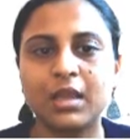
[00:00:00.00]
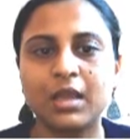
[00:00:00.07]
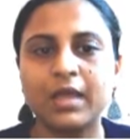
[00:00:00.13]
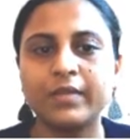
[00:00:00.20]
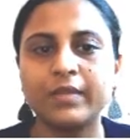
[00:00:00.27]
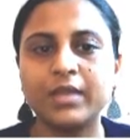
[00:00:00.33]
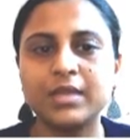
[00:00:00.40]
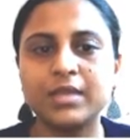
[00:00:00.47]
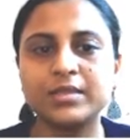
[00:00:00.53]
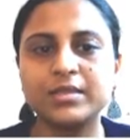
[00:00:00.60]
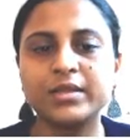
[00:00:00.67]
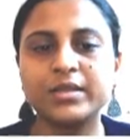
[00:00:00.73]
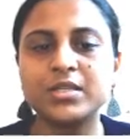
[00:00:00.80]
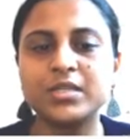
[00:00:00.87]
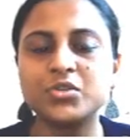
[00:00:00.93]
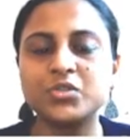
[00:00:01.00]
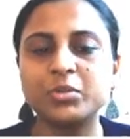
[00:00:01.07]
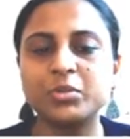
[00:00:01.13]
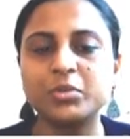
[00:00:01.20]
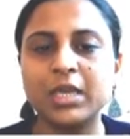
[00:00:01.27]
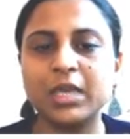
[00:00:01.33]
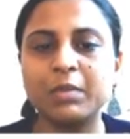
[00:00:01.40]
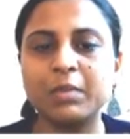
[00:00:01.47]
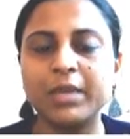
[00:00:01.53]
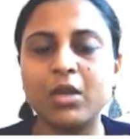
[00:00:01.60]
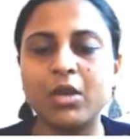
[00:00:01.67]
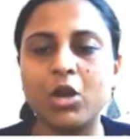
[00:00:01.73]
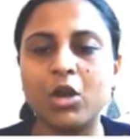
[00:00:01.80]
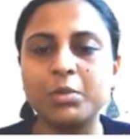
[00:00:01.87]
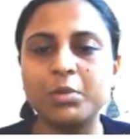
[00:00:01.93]
Thus, decision making may
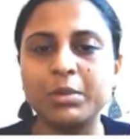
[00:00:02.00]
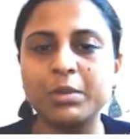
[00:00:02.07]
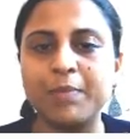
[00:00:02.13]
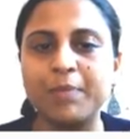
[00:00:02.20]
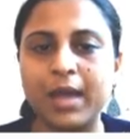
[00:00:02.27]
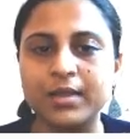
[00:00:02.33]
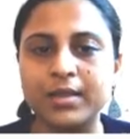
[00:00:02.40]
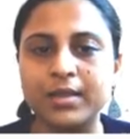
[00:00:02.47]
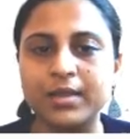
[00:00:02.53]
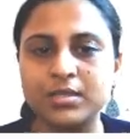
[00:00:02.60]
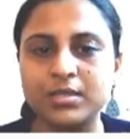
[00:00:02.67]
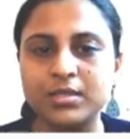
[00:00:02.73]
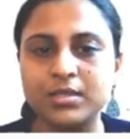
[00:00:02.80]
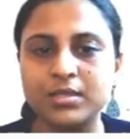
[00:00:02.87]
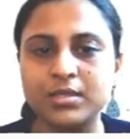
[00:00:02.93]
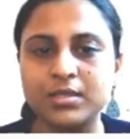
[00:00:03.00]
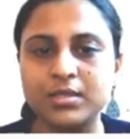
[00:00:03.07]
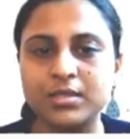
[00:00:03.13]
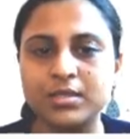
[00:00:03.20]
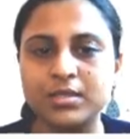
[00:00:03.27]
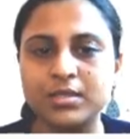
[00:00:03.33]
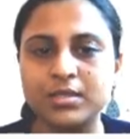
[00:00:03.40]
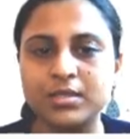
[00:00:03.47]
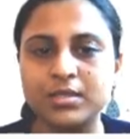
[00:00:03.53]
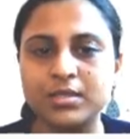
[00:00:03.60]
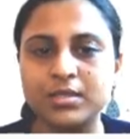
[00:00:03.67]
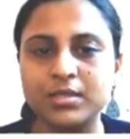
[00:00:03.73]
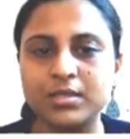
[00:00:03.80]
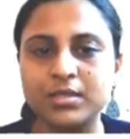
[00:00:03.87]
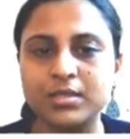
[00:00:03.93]
not be balanced in all the cases.